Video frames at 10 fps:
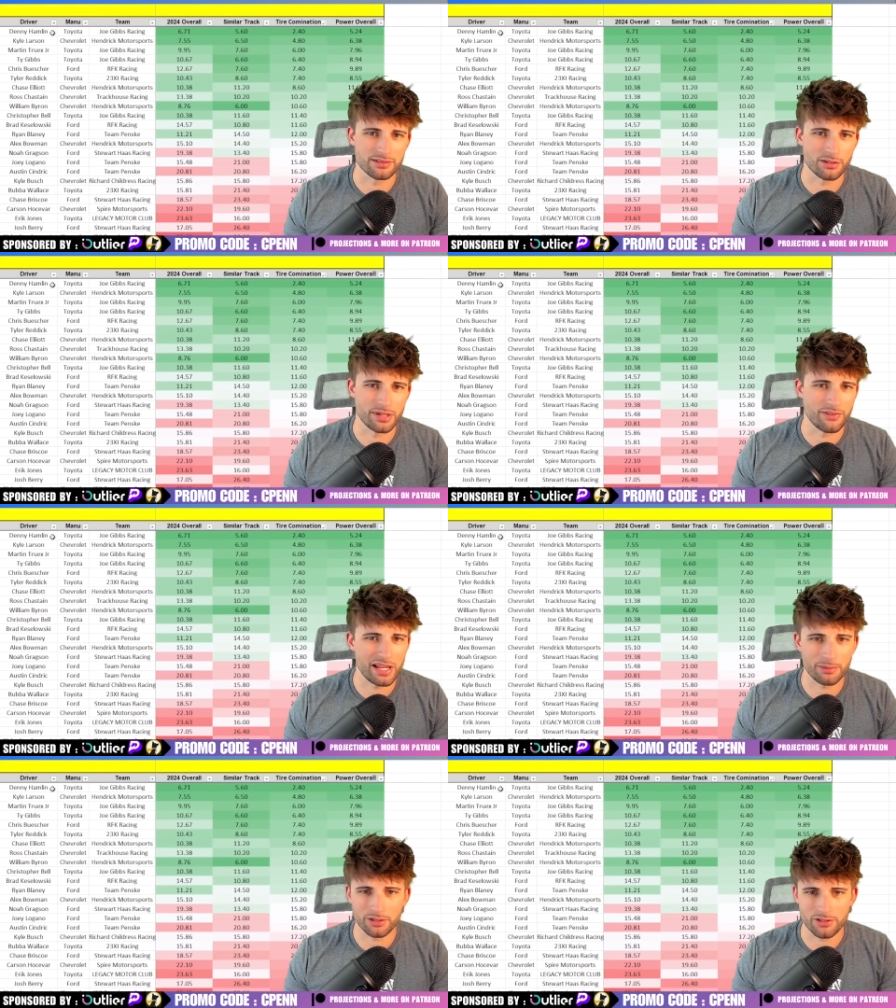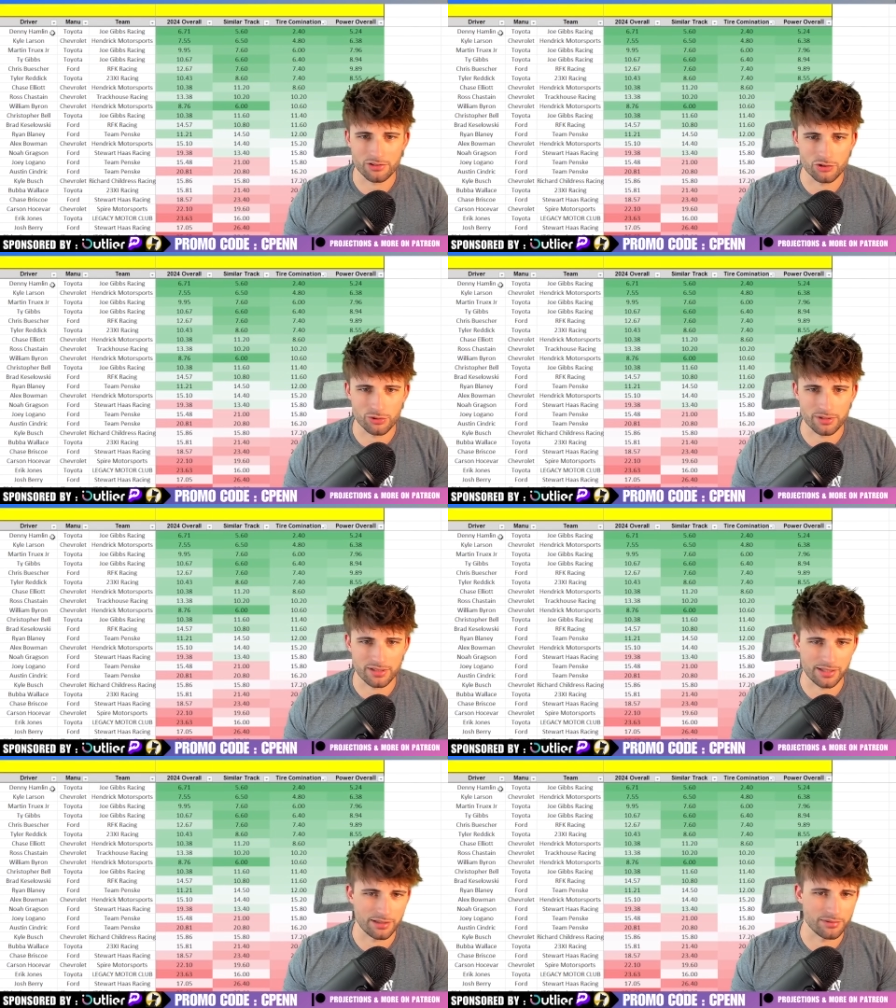So we have Hamlin, Larson,
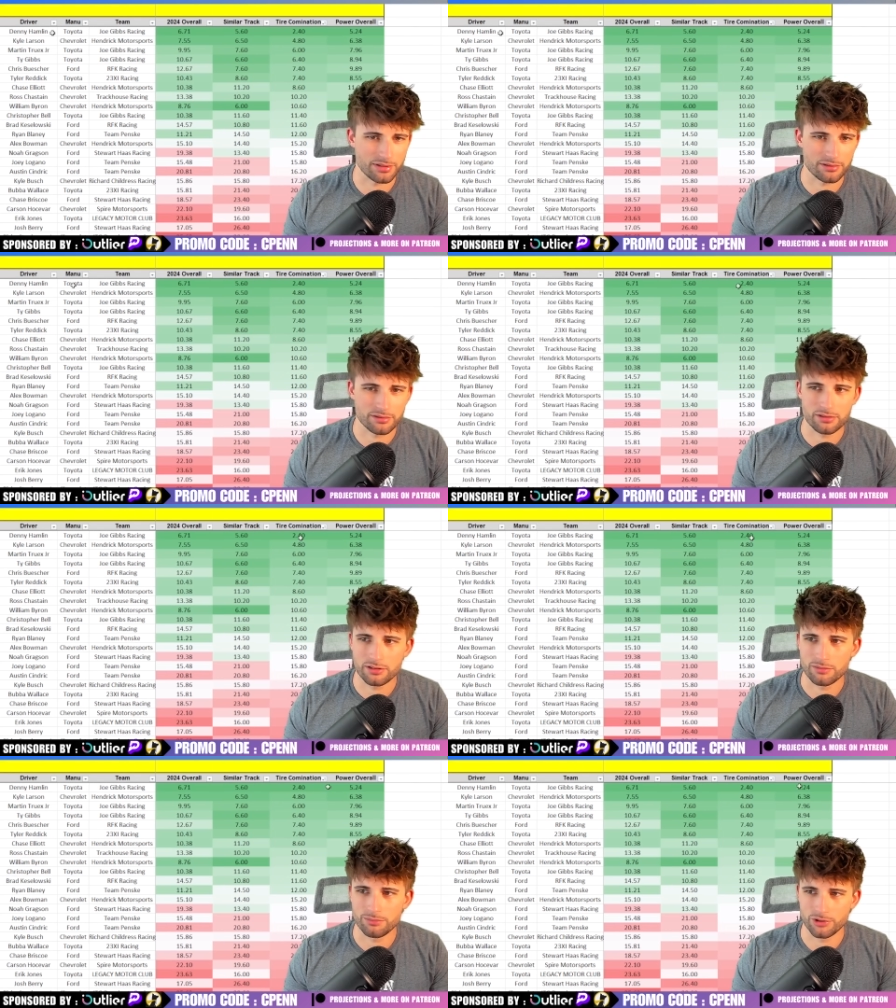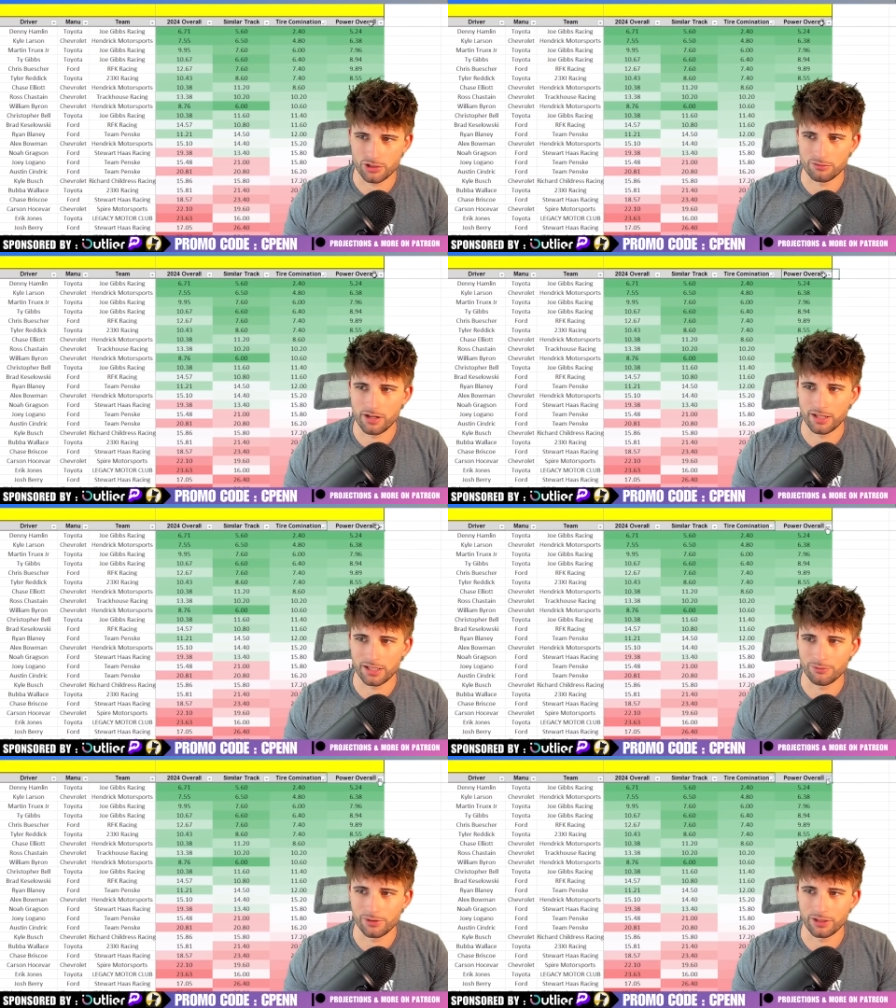Truex, Gibbs, Buescher, and Reddick.
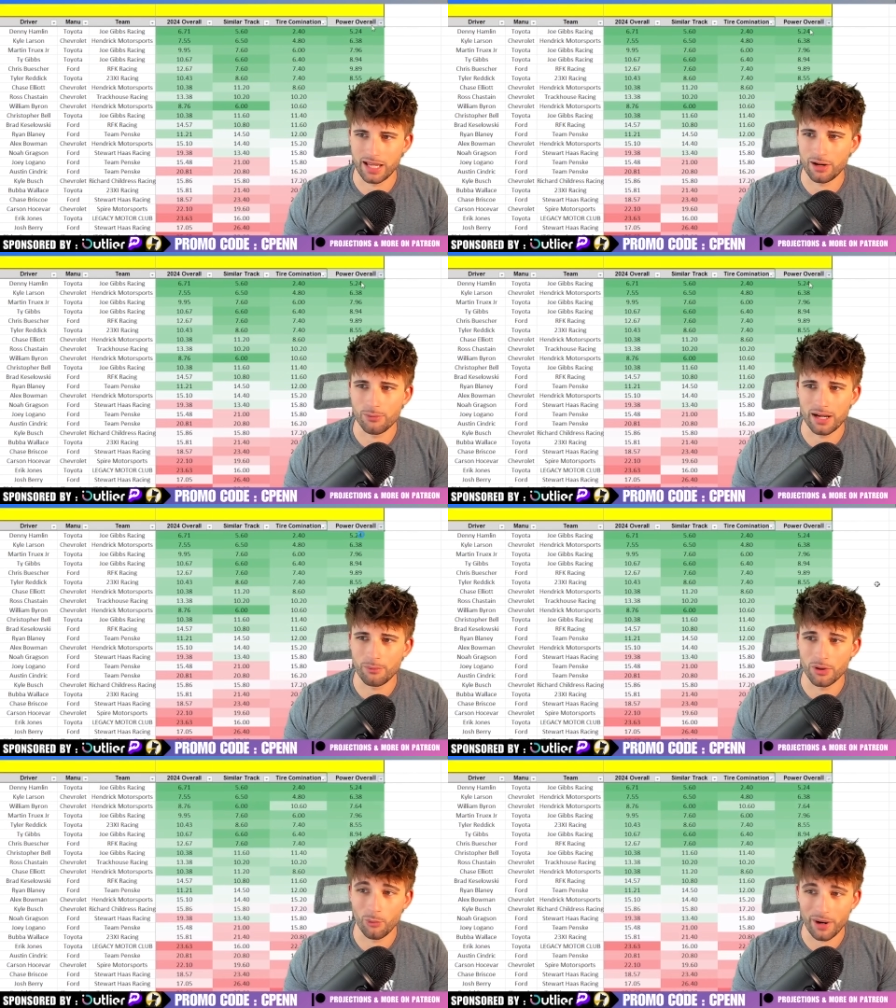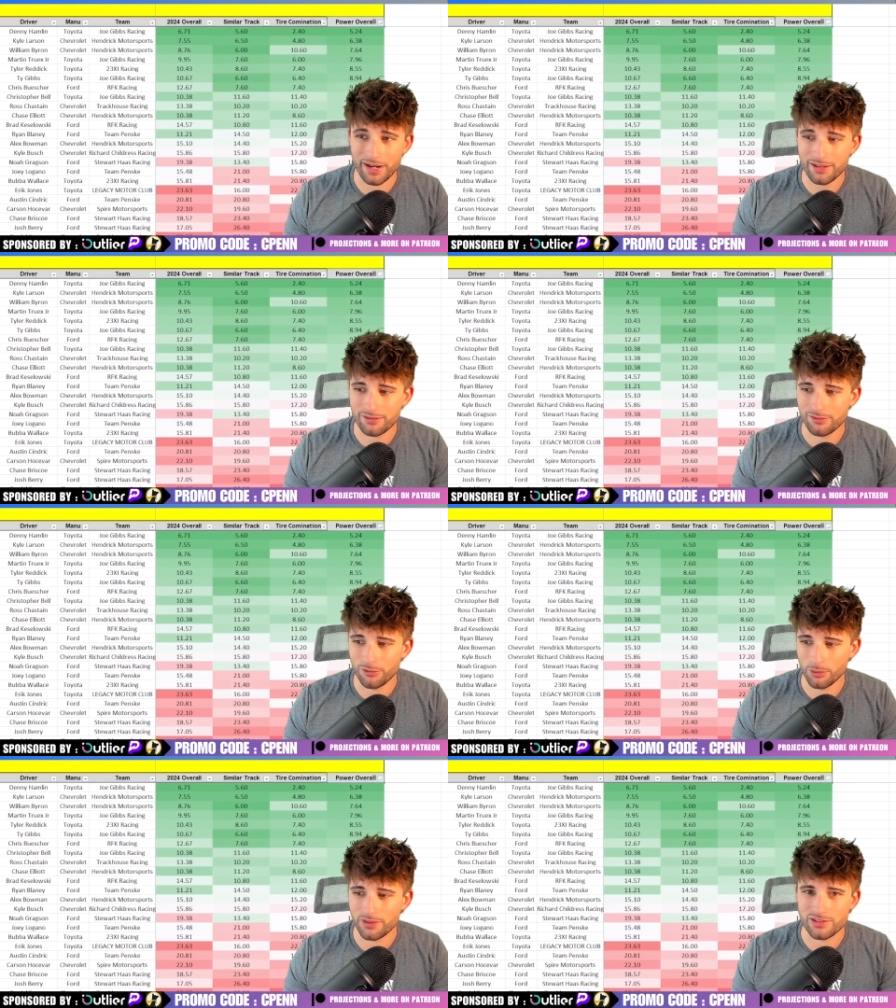And if we look how I want to weight it
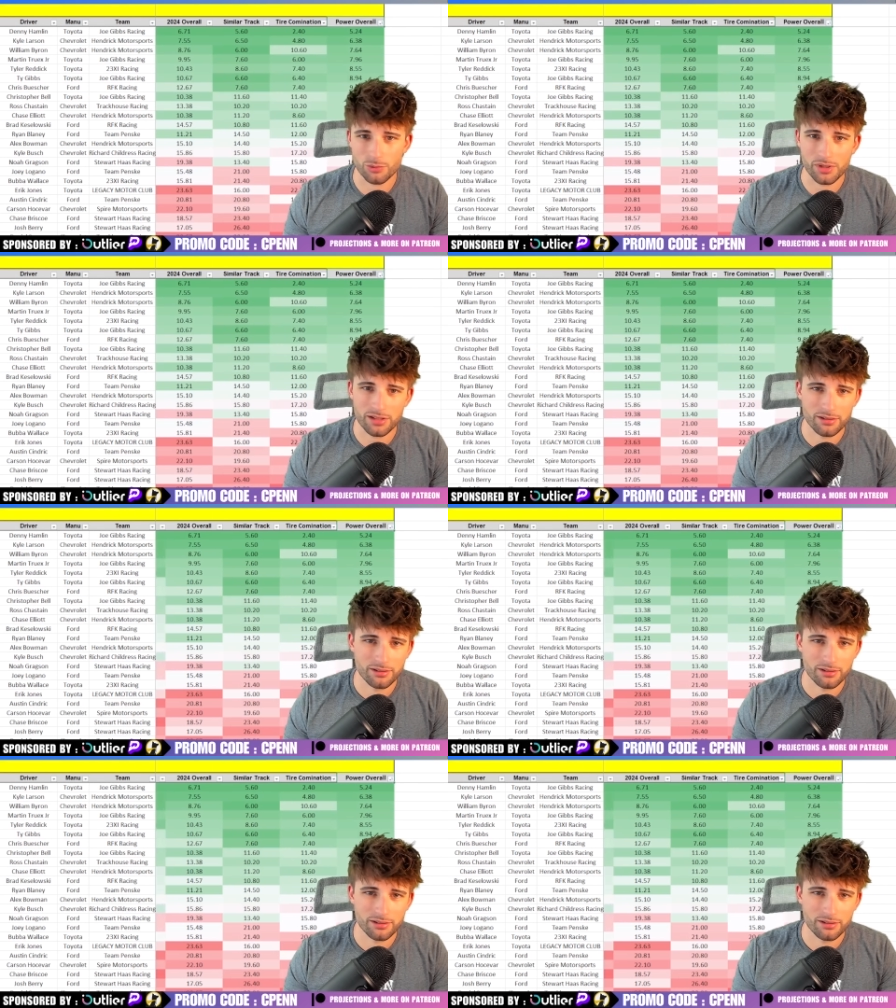for this week,